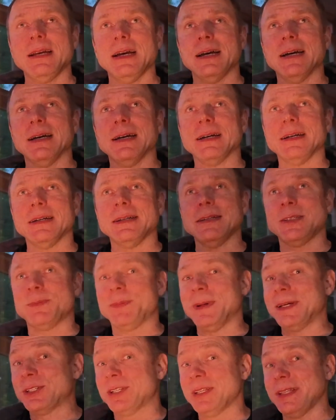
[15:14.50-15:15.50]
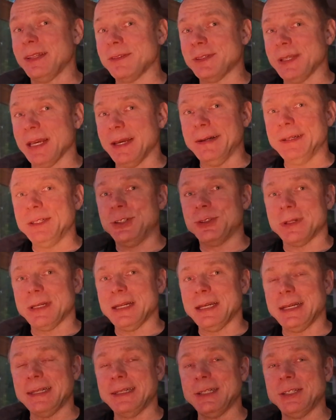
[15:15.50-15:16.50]
especially those
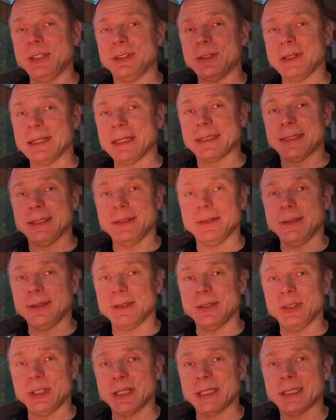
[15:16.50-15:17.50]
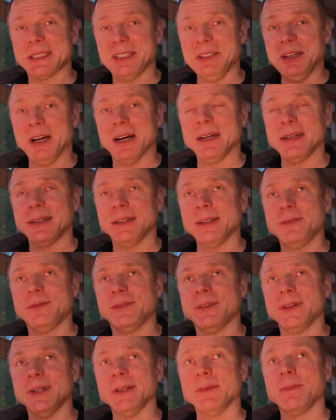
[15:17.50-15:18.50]
energy drinks. They're just not good
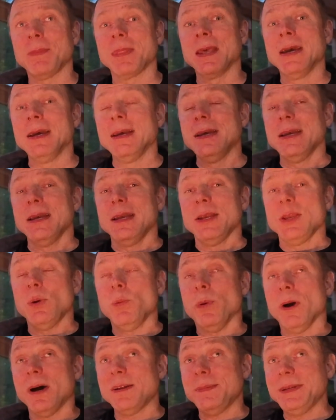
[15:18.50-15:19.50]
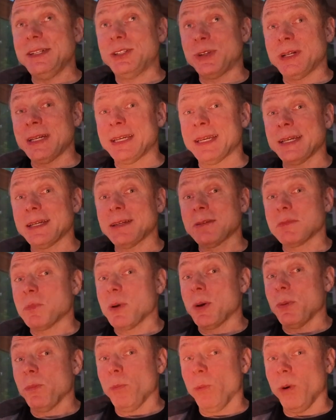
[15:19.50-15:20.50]
for you. You want to be drinking
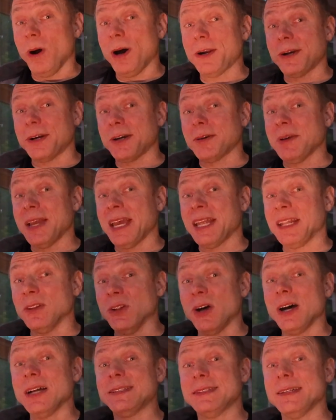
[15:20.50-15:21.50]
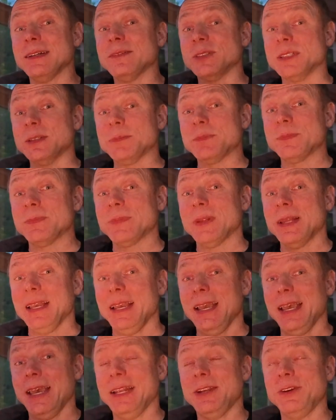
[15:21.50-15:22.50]
water, and lots of it.
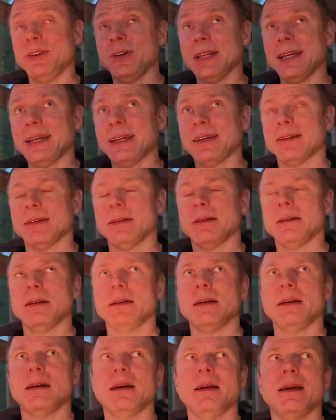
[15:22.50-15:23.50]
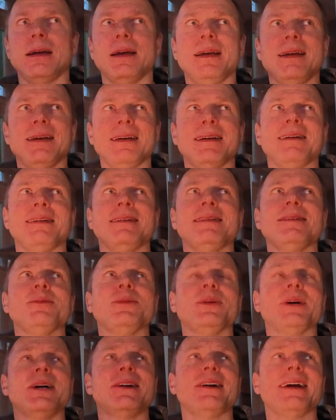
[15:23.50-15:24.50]
And you're like,
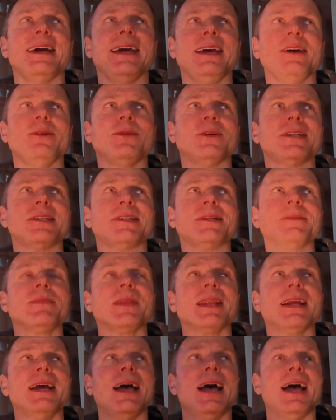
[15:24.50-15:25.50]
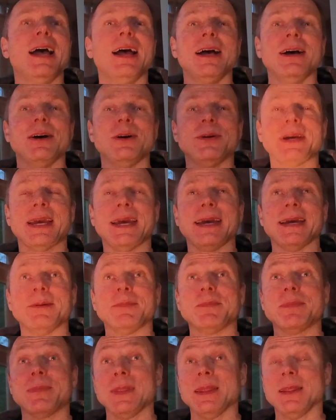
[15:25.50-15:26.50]
water, I hate water. Okay,
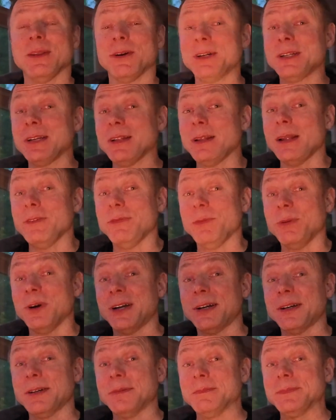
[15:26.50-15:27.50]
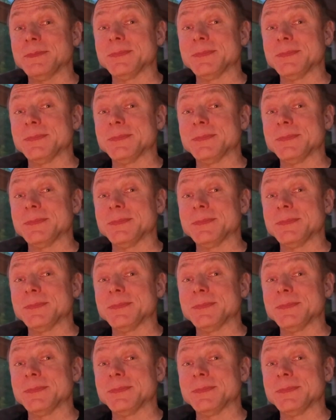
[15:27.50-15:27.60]
learn to love water.